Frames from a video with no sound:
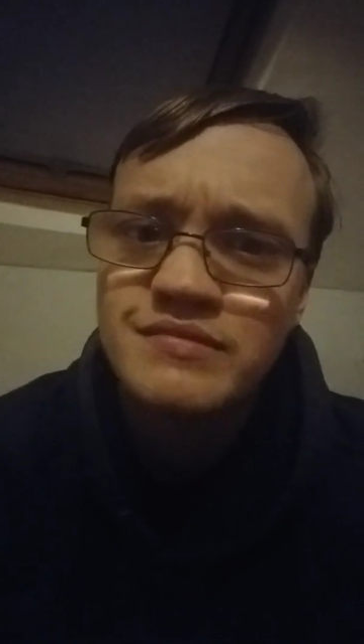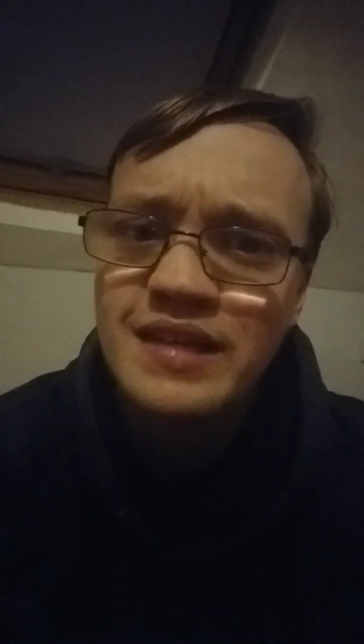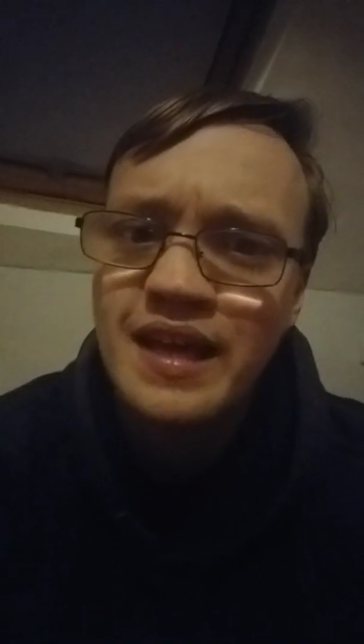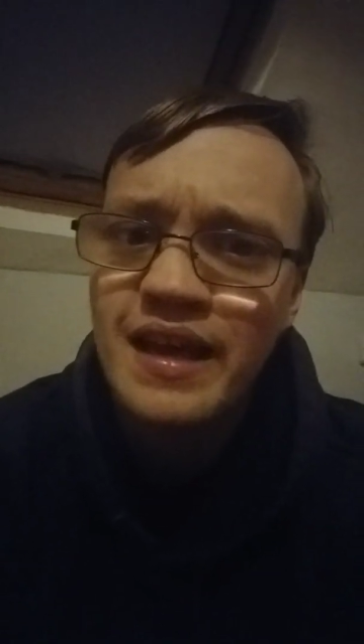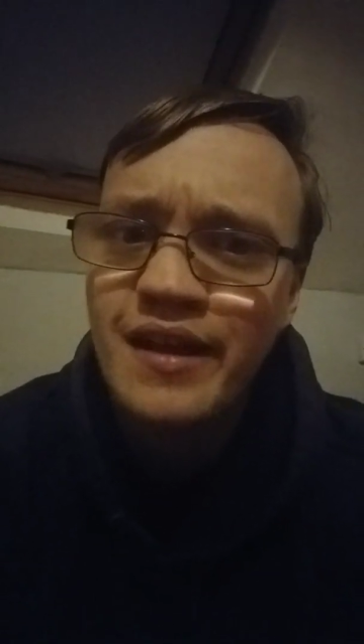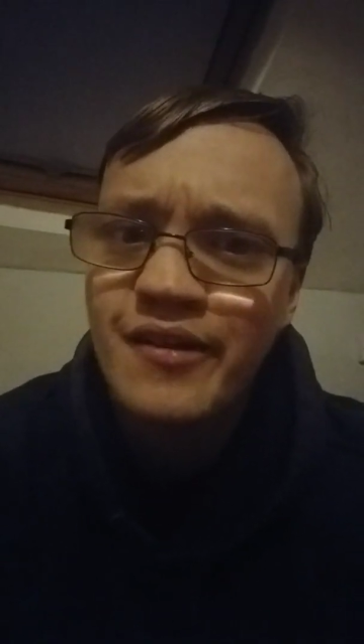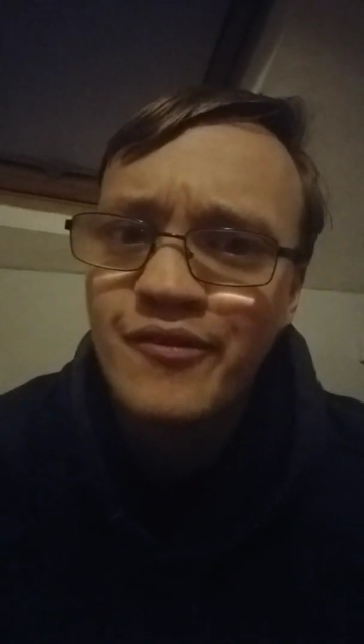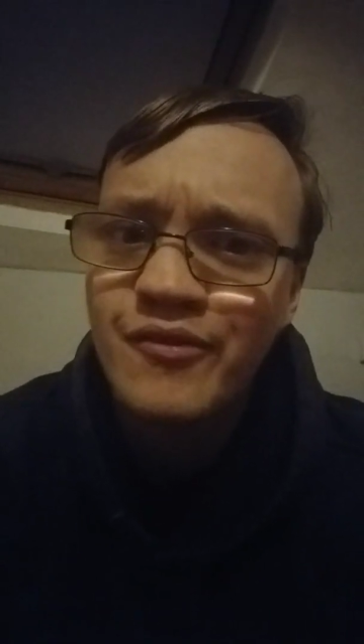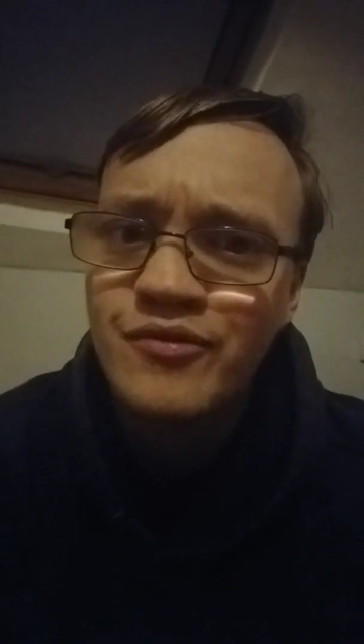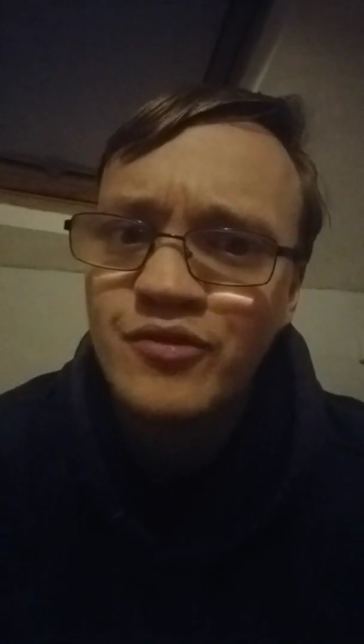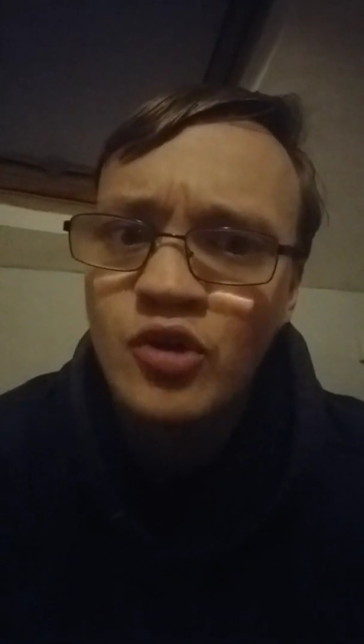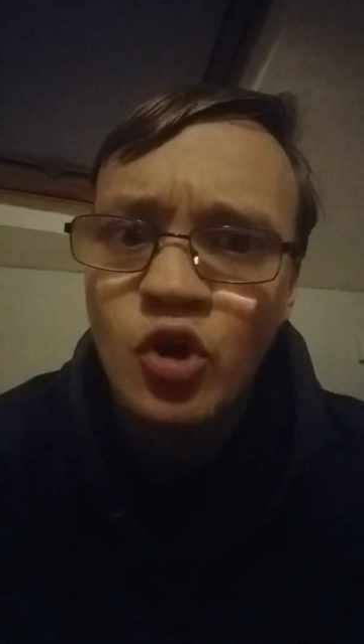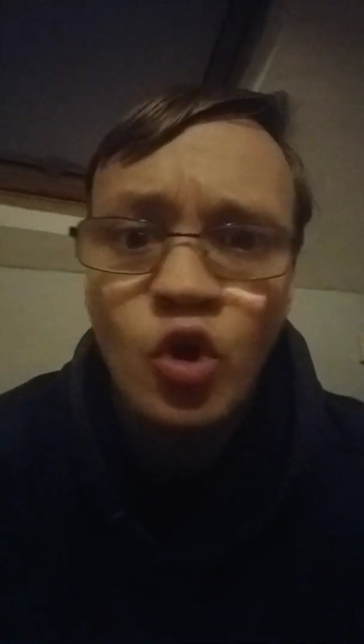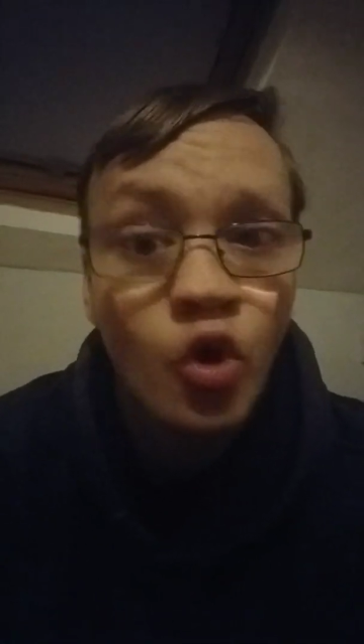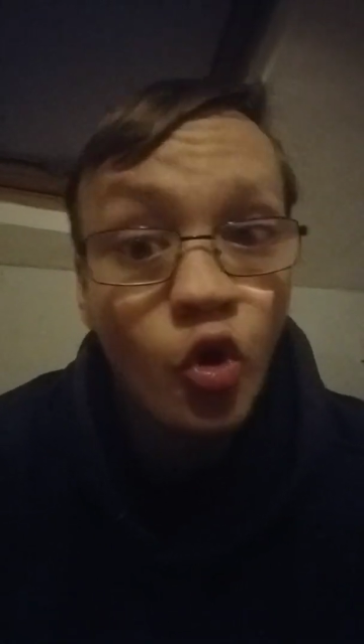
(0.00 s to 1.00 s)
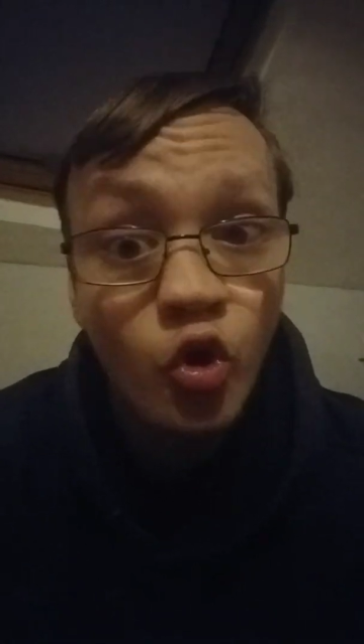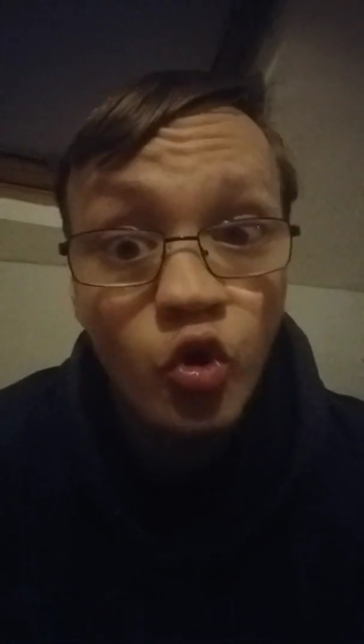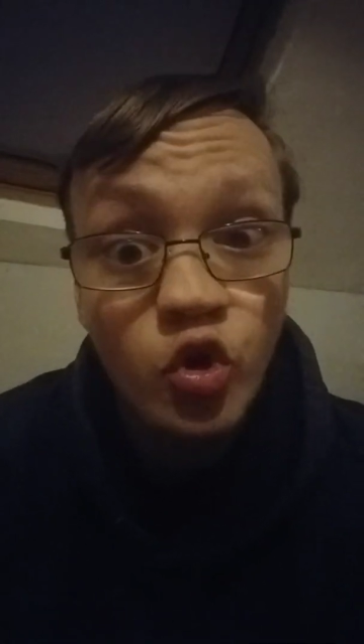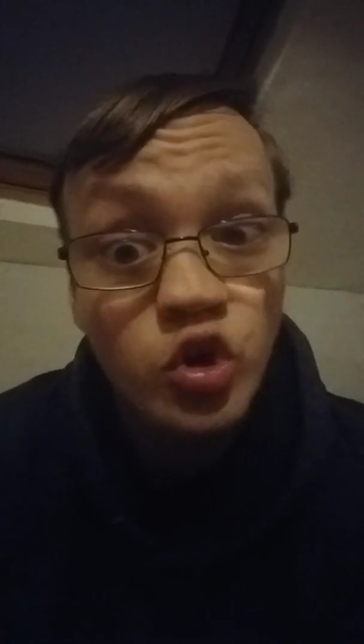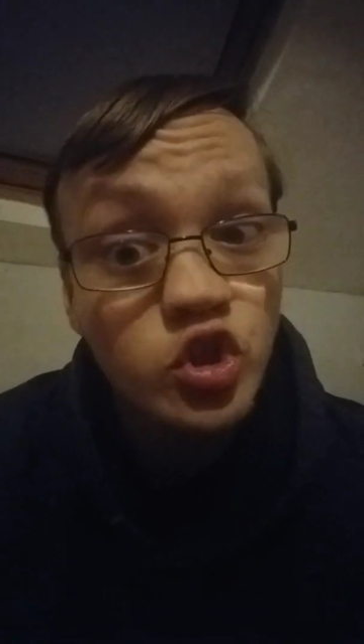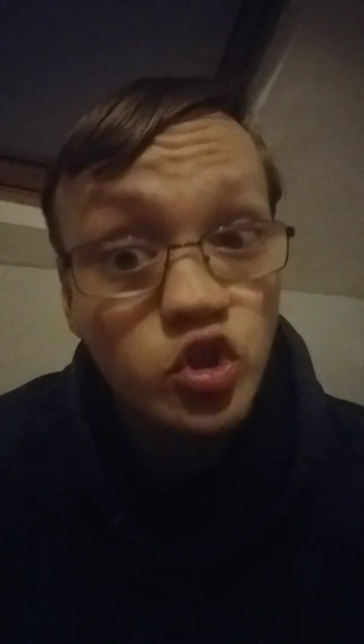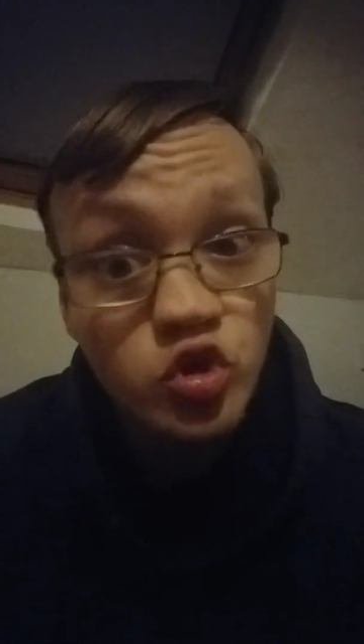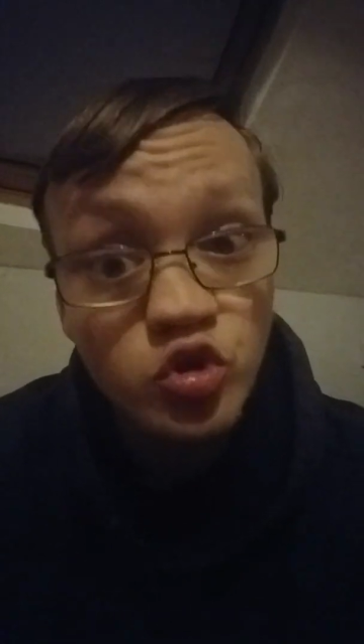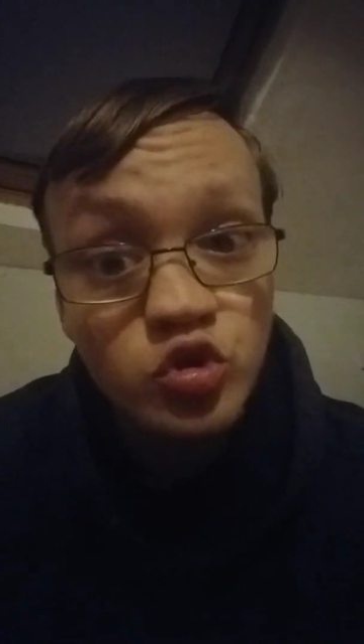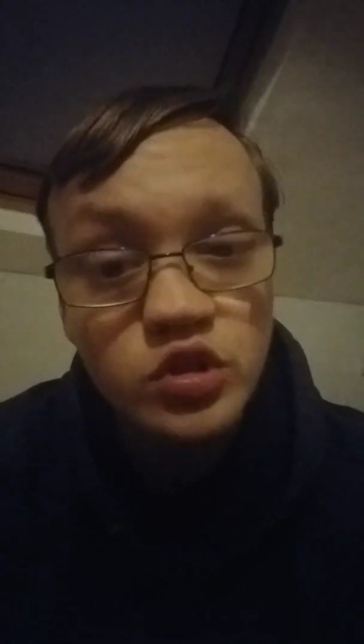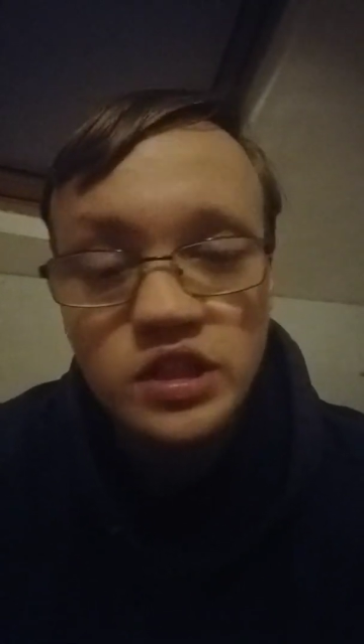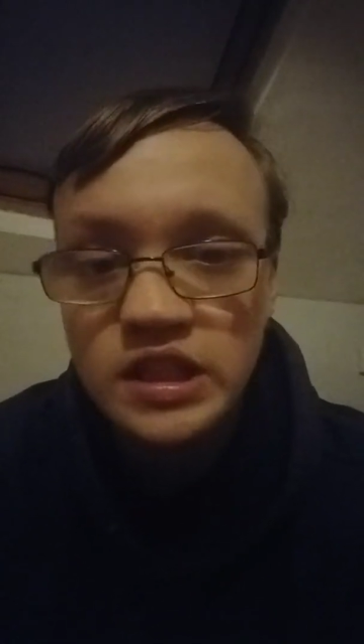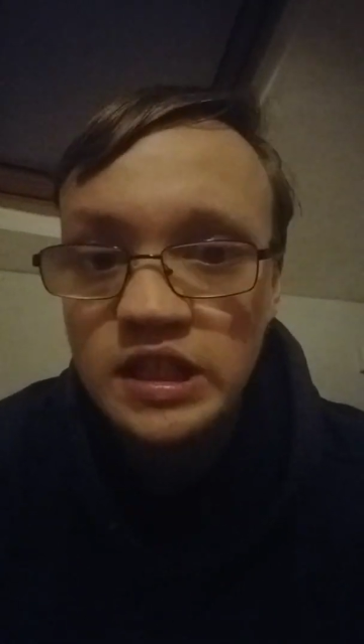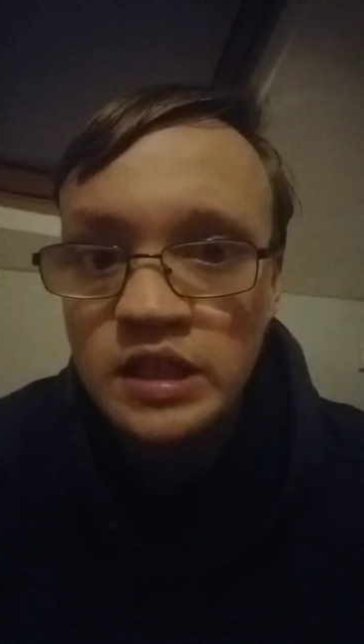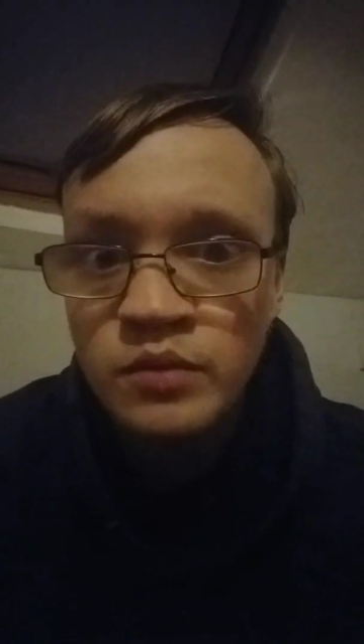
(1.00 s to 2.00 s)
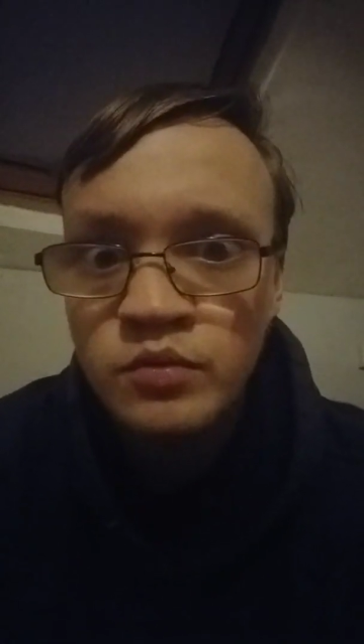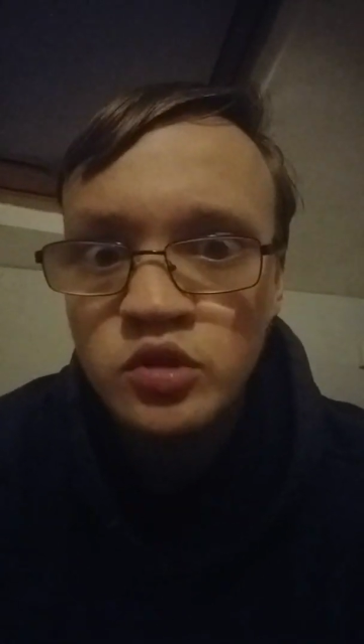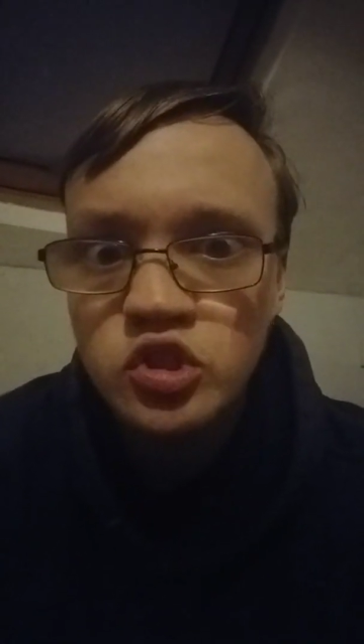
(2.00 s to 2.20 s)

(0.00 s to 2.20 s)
Town or your team